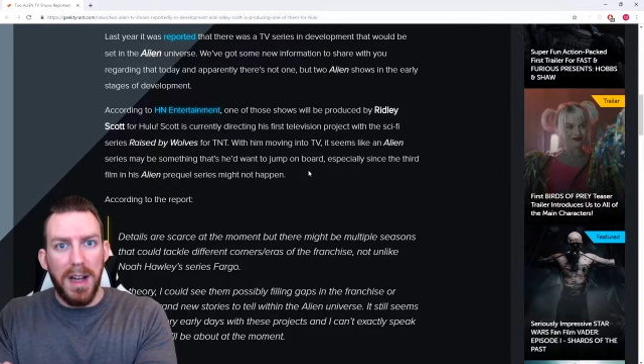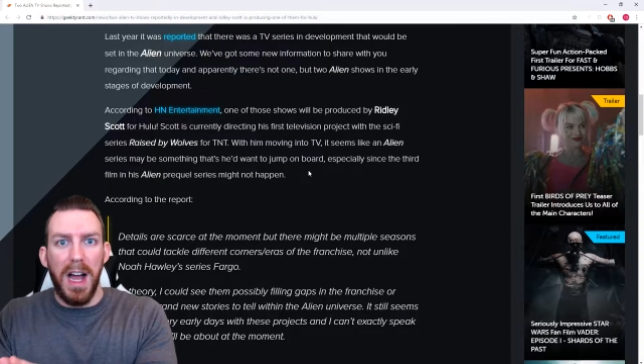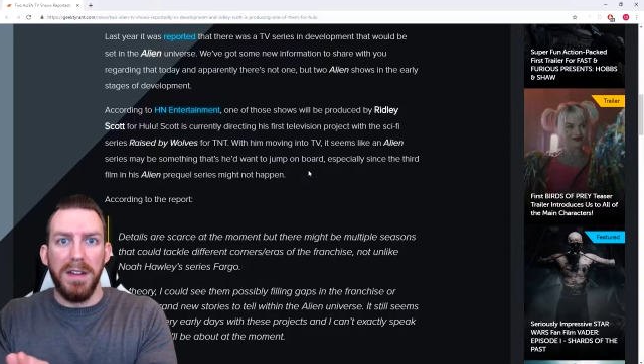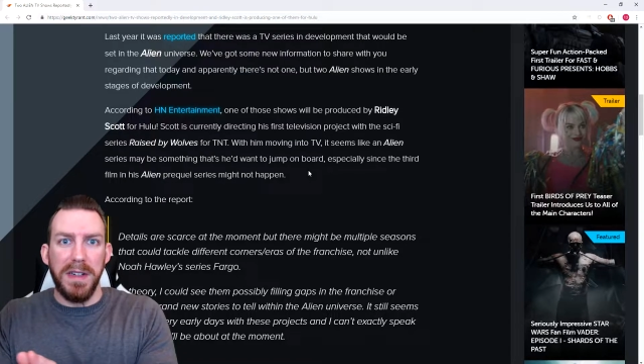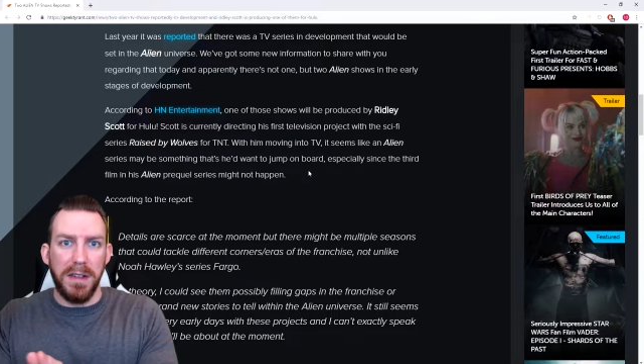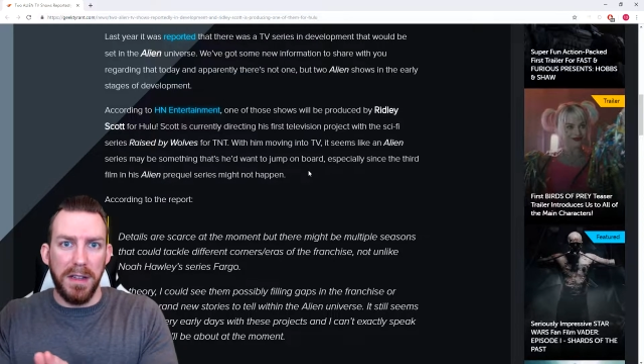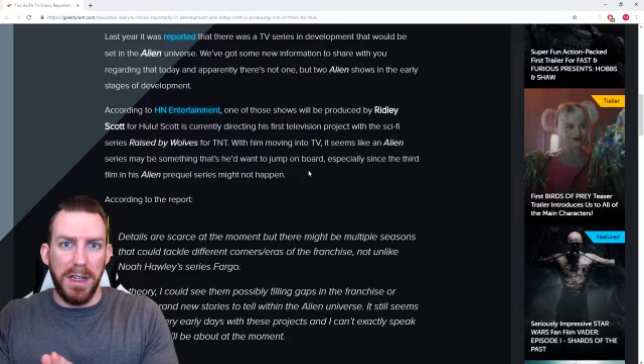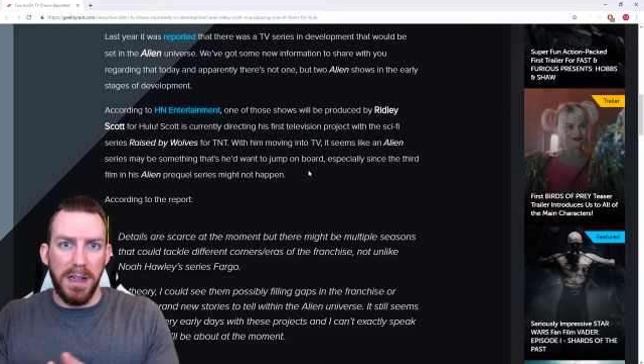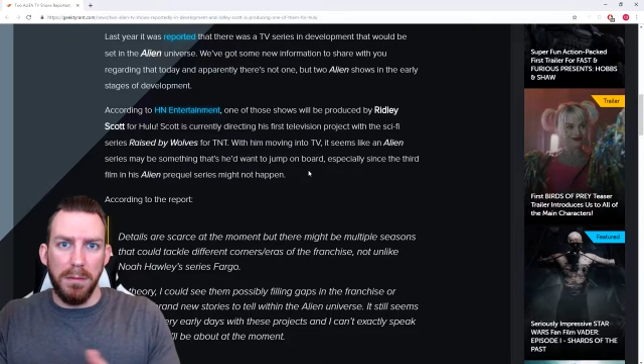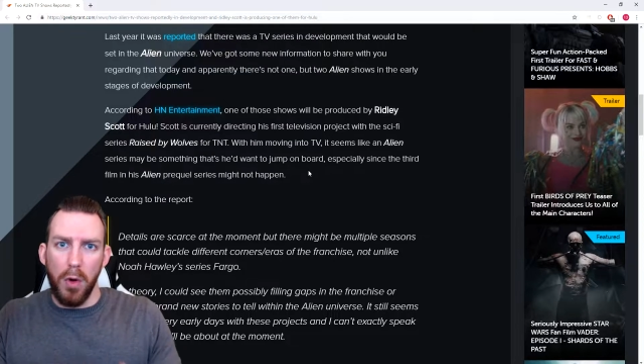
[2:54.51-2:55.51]
and then
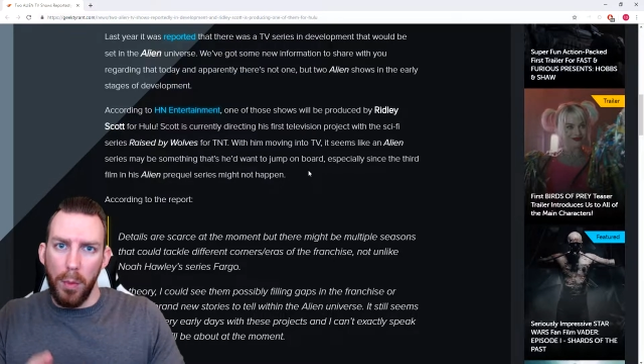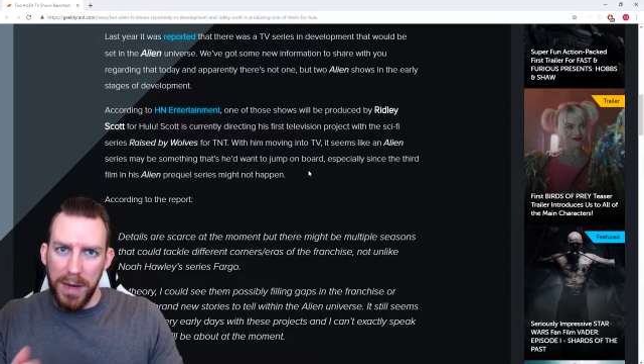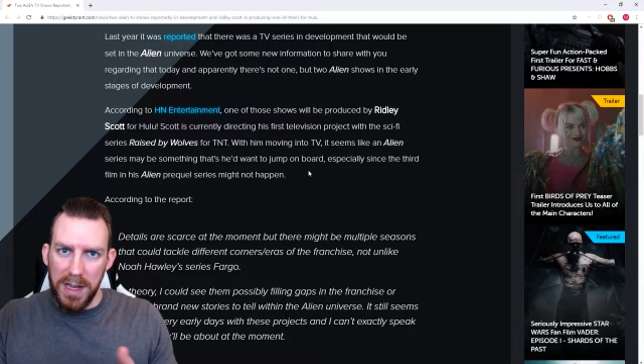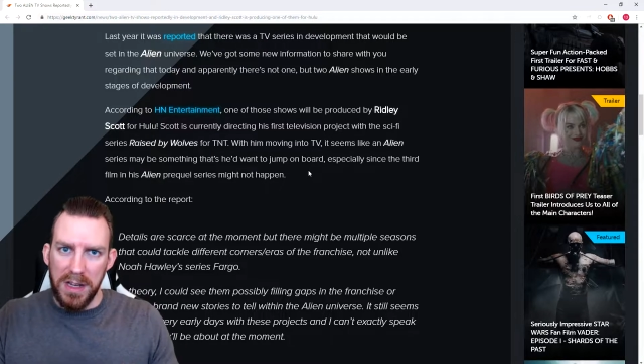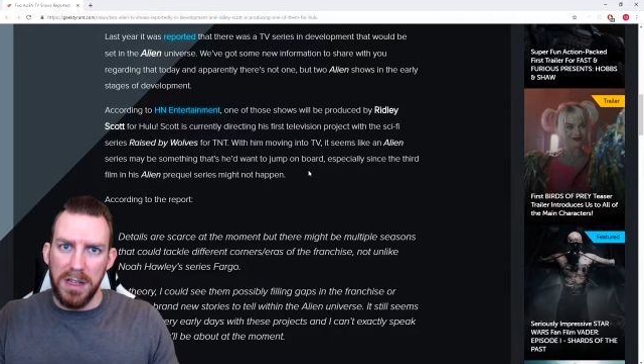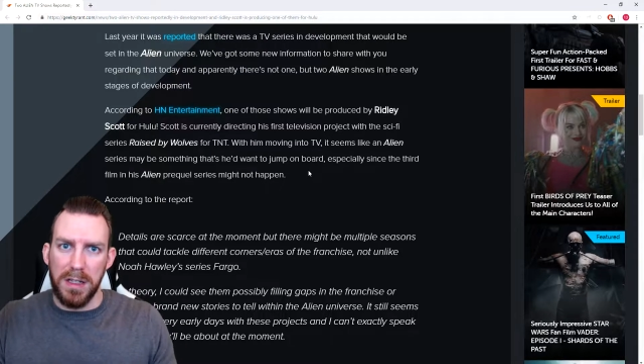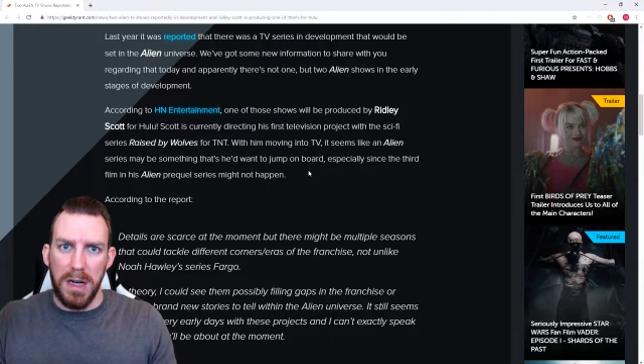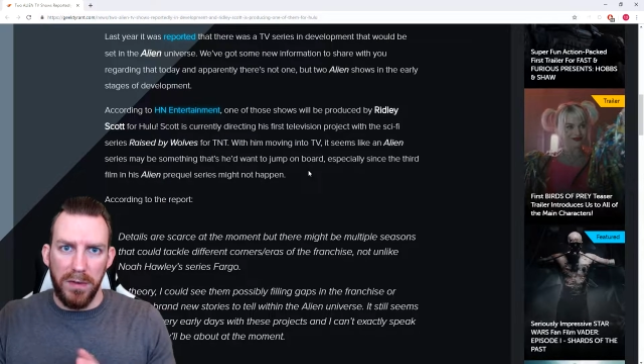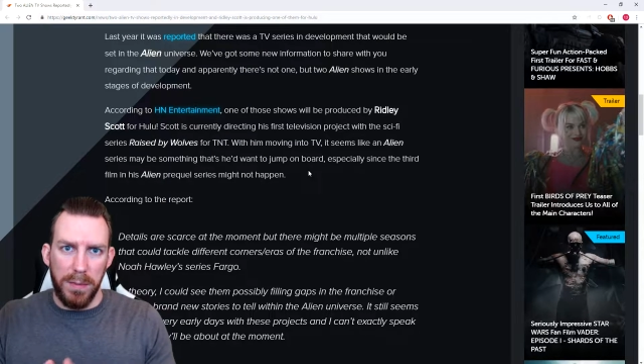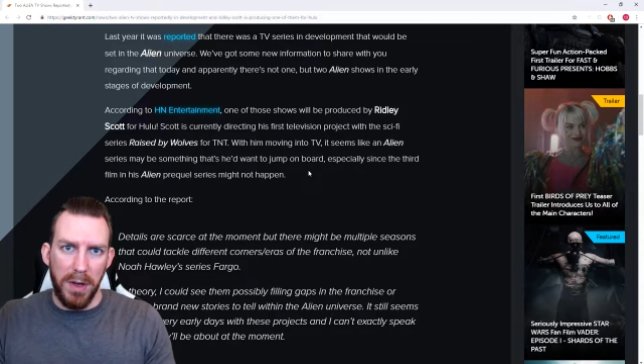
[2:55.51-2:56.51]
the more PG
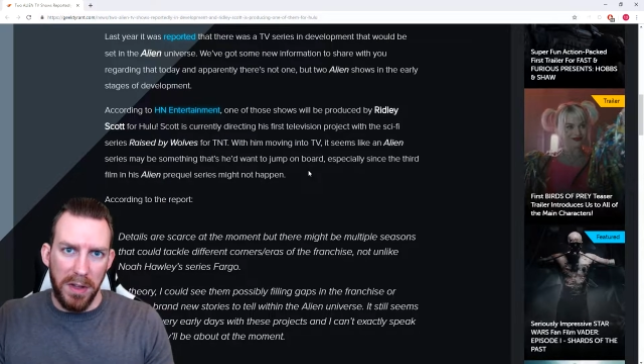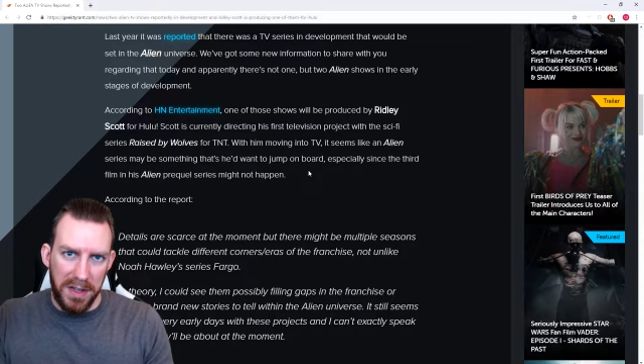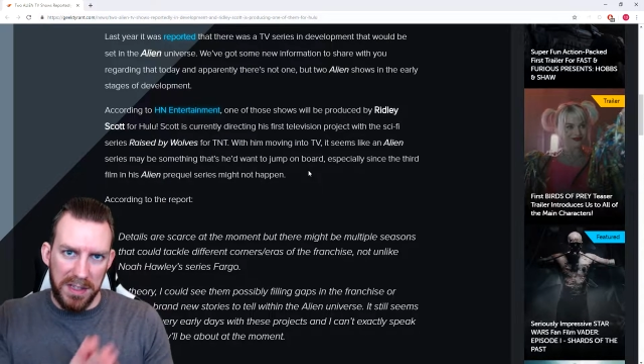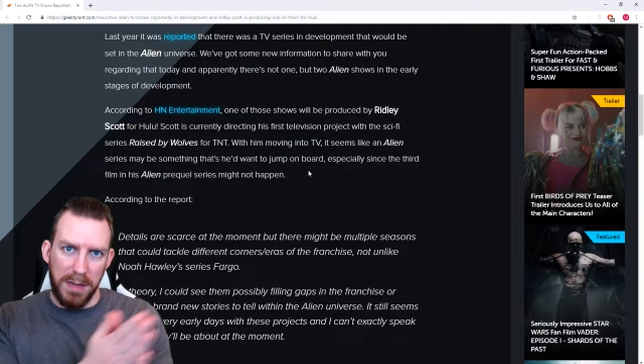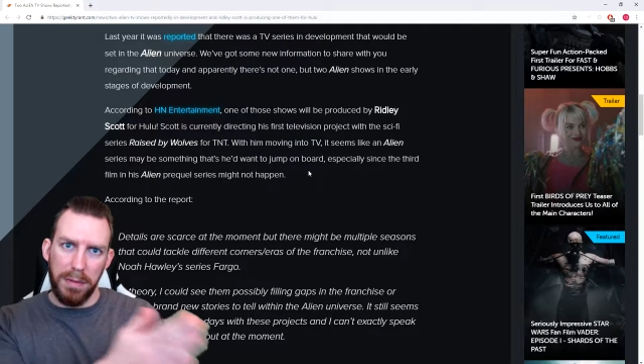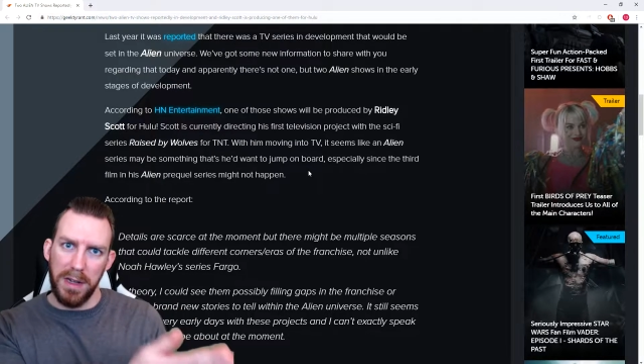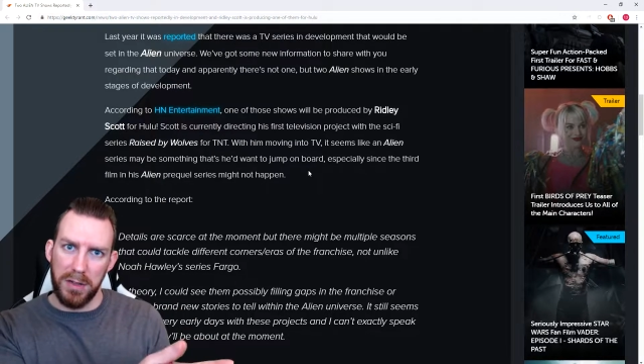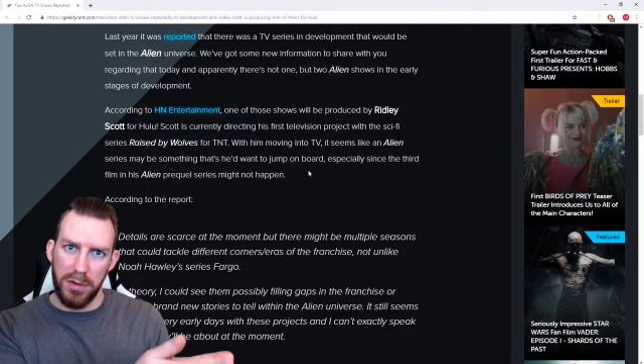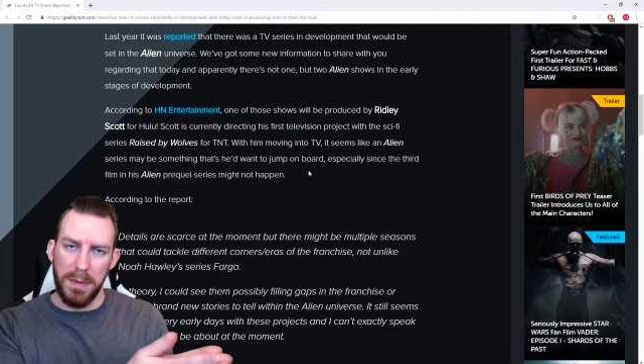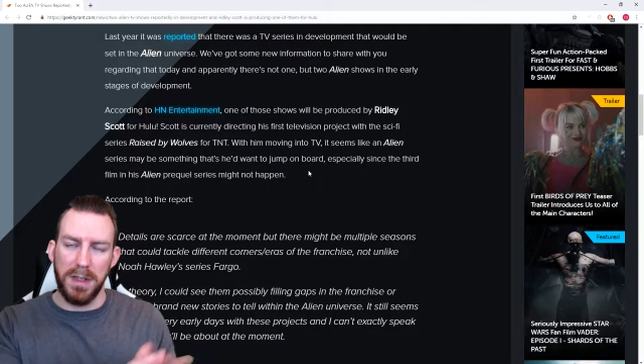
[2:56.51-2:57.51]
stuff would be on the Disney Plus
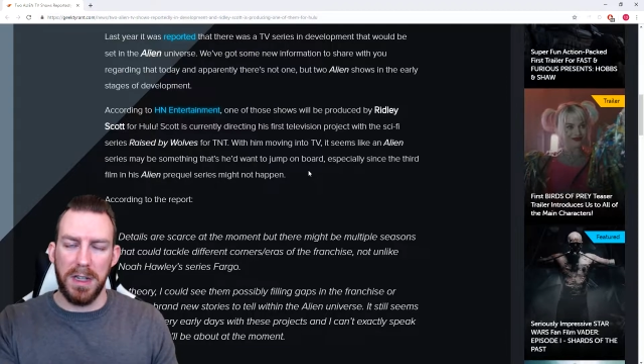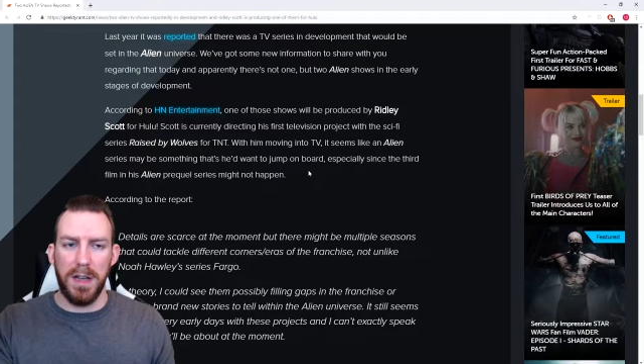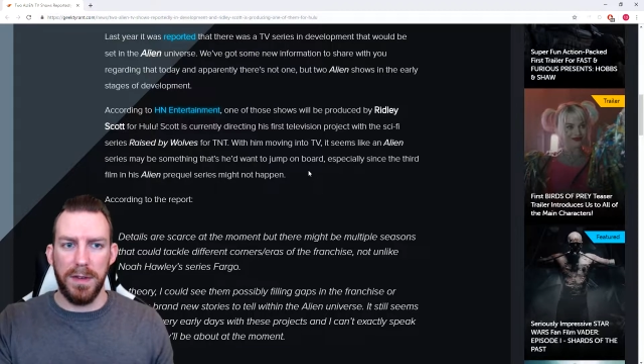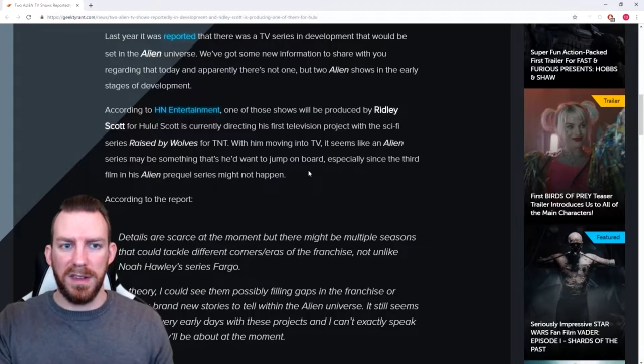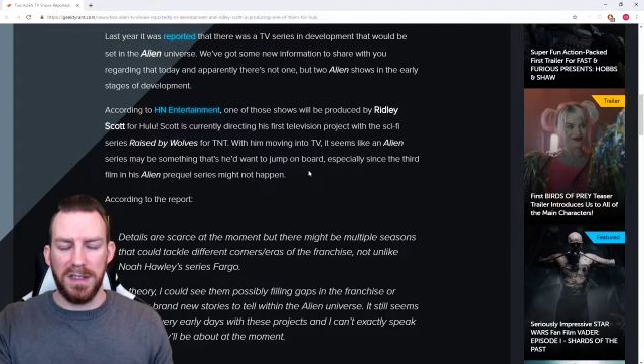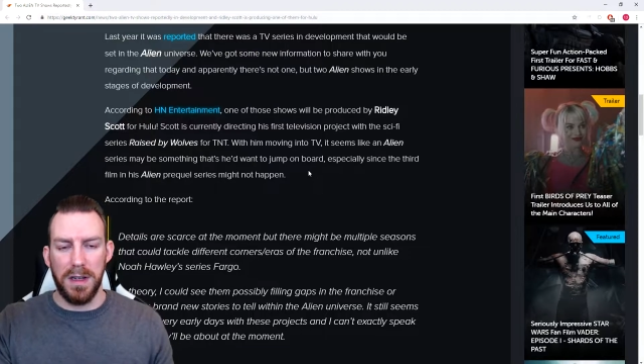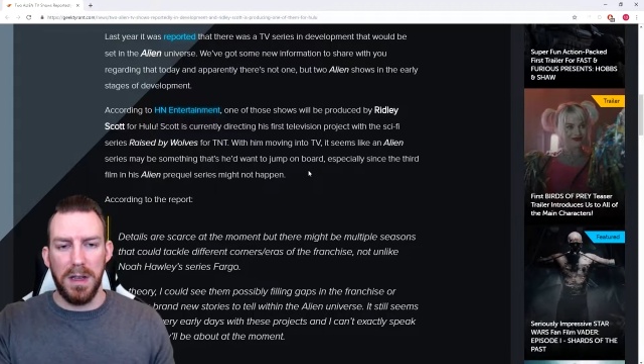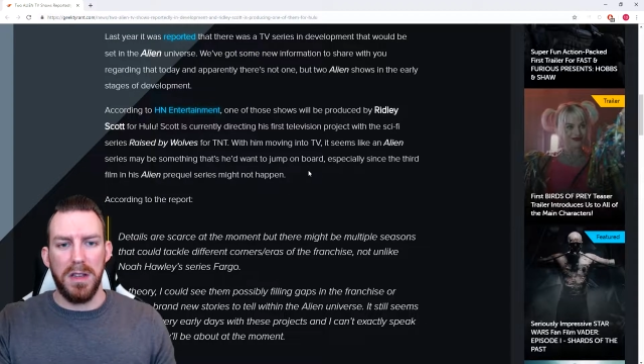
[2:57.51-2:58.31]
streaming service.